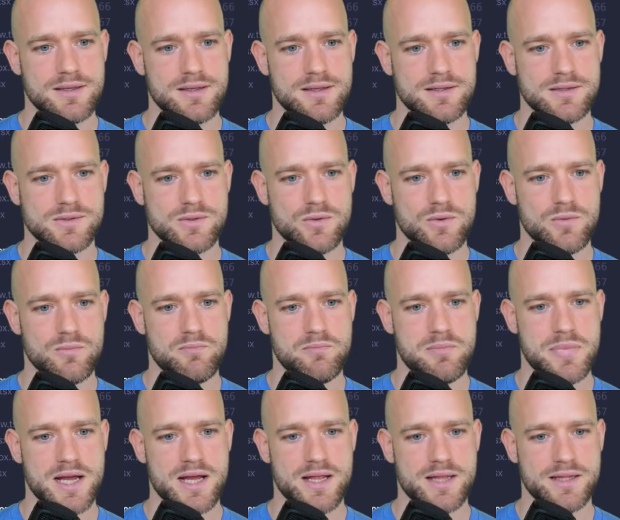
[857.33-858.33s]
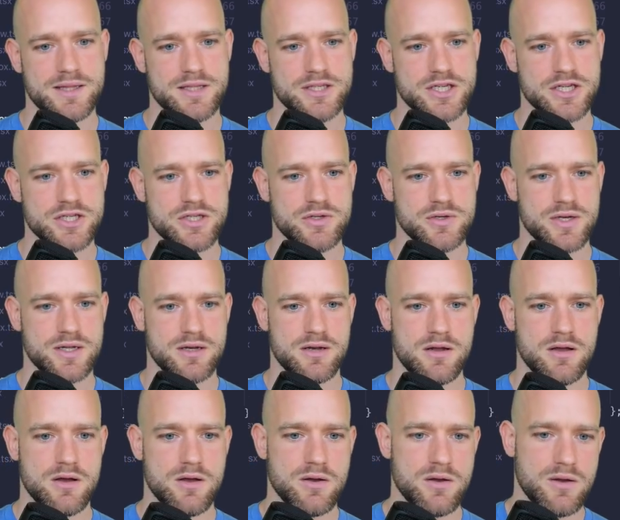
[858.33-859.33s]
so pan gesture
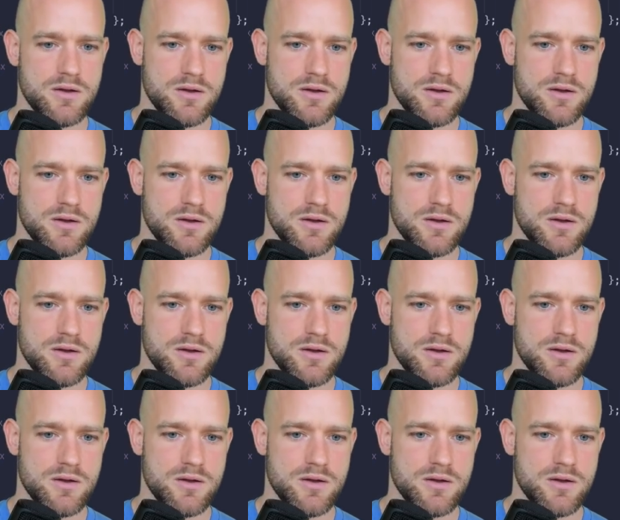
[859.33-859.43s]
handler.